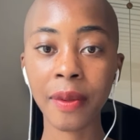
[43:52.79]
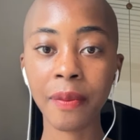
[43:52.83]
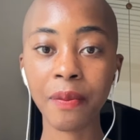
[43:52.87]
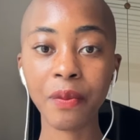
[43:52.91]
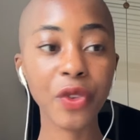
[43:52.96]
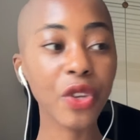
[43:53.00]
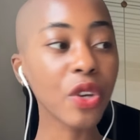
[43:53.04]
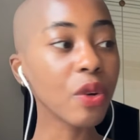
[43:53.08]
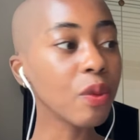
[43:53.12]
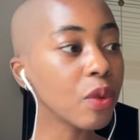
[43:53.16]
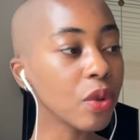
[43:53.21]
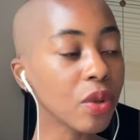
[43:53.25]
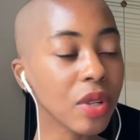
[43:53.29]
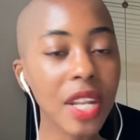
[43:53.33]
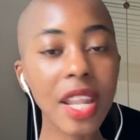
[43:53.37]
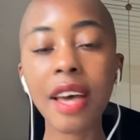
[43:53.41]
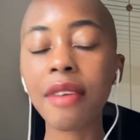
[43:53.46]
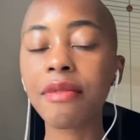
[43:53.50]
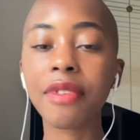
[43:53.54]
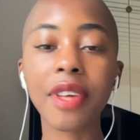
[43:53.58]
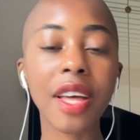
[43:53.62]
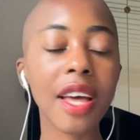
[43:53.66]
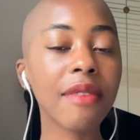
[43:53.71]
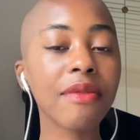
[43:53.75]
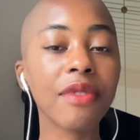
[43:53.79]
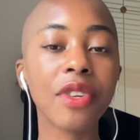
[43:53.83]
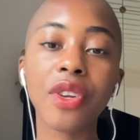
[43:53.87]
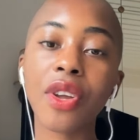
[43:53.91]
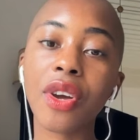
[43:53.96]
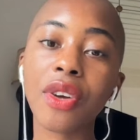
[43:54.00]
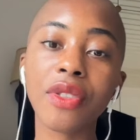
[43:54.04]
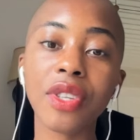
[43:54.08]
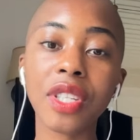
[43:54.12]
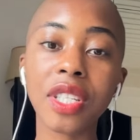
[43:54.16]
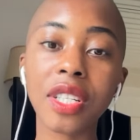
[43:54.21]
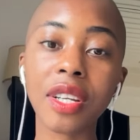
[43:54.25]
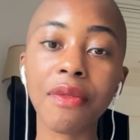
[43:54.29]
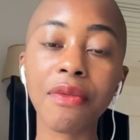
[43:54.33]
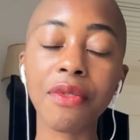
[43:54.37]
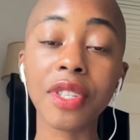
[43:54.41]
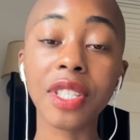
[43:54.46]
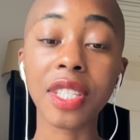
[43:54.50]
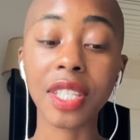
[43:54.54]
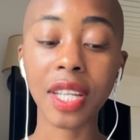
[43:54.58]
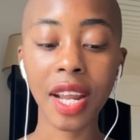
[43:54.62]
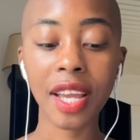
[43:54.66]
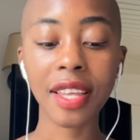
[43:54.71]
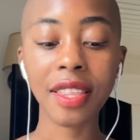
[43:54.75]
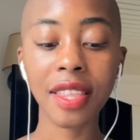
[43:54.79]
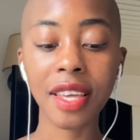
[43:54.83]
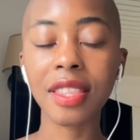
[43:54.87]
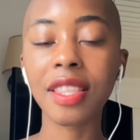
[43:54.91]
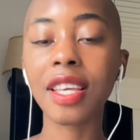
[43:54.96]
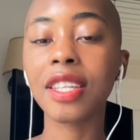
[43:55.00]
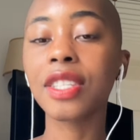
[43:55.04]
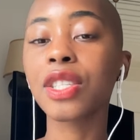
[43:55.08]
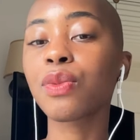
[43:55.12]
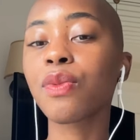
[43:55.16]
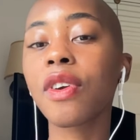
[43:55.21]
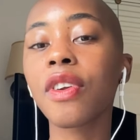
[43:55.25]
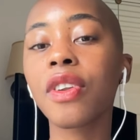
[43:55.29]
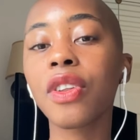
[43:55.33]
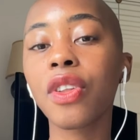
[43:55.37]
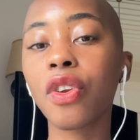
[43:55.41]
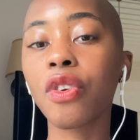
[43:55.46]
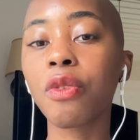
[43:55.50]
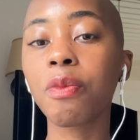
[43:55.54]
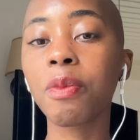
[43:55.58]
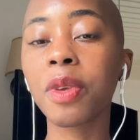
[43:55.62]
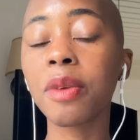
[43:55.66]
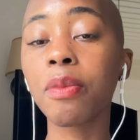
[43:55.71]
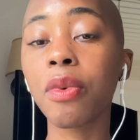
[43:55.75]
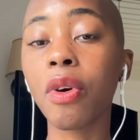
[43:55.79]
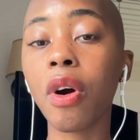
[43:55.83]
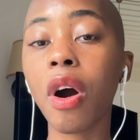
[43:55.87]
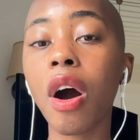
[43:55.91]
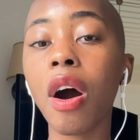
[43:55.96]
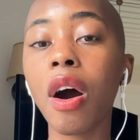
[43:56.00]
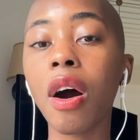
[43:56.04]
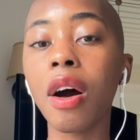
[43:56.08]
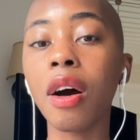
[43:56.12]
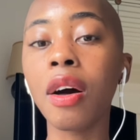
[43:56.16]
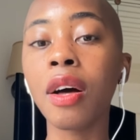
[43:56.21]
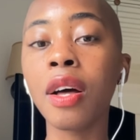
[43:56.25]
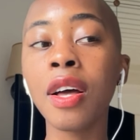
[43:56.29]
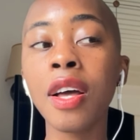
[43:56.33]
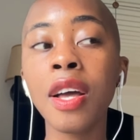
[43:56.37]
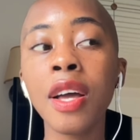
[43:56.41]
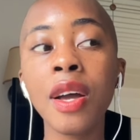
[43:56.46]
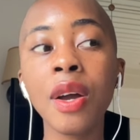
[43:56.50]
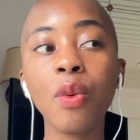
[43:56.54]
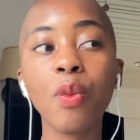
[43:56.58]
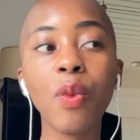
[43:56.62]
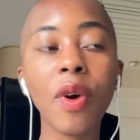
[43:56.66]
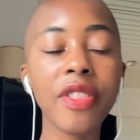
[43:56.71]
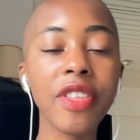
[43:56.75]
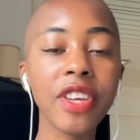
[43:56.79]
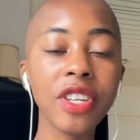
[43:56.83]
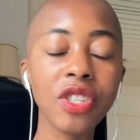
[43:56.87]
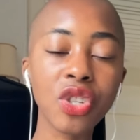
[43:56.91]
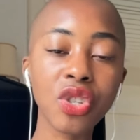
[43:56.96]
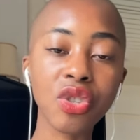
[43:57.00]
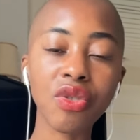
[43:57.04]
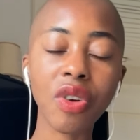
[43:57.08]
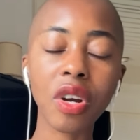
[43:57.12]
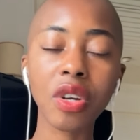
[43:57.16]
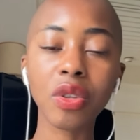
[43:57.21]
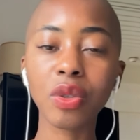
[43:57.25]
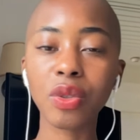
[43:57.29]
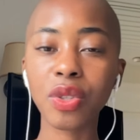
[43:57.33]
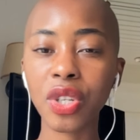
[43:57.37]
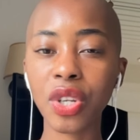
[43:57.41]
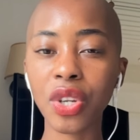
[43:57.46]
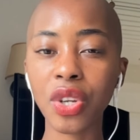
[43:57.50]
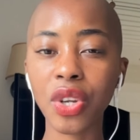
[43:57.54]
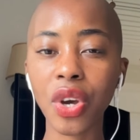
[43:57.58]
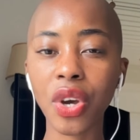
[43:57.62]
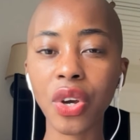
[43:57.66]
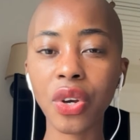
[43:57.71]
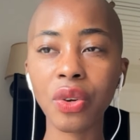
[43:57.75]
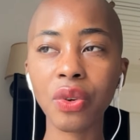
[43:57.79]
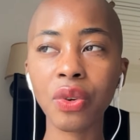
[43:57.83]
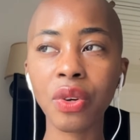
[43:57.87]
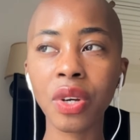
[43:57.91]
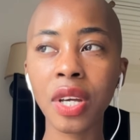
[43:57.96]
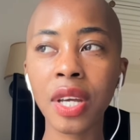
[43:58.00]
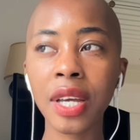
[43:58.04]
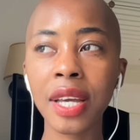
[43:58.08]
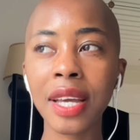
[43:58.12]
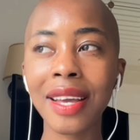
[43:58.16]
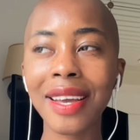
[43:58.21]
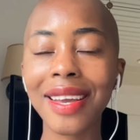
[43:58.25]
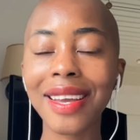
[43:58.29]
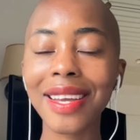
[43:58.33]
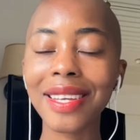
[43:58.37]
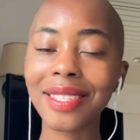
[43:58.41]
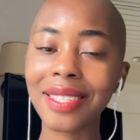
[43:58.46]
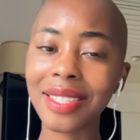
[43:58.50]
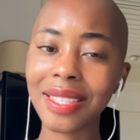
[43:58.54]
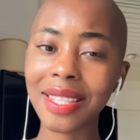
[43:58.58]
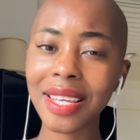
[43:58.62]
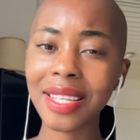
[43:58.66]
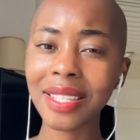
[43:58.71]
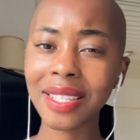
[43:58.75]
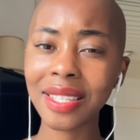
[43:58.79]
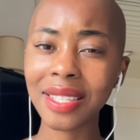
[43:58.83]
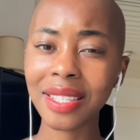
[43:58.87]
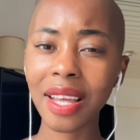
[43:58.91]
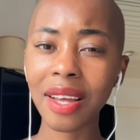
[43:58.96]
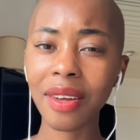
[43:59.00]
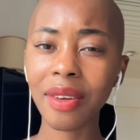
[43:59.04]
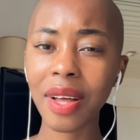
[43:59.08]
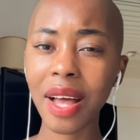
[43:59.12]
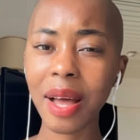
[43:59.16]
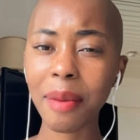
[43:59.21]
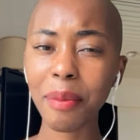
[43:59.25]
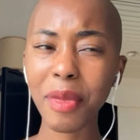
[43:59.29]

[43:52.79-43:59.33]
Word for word: You will never, ever know the difference. And I think that's where a lot of people are, where they struggle to know, is this, uh, am I